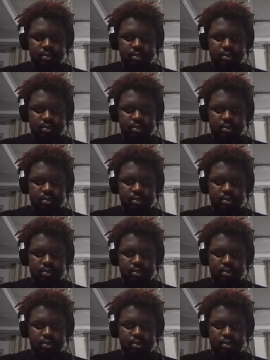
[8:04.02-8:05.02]

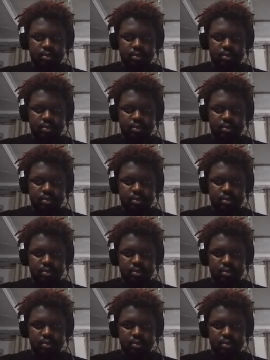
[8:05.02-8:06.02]

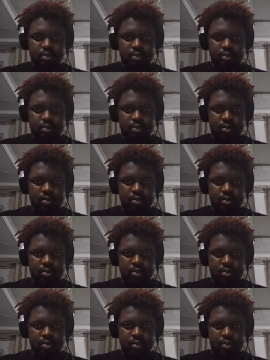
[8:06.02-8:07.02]

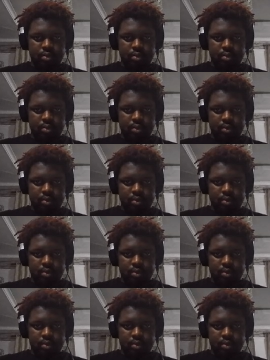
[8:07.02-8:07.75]
Nobody speaks.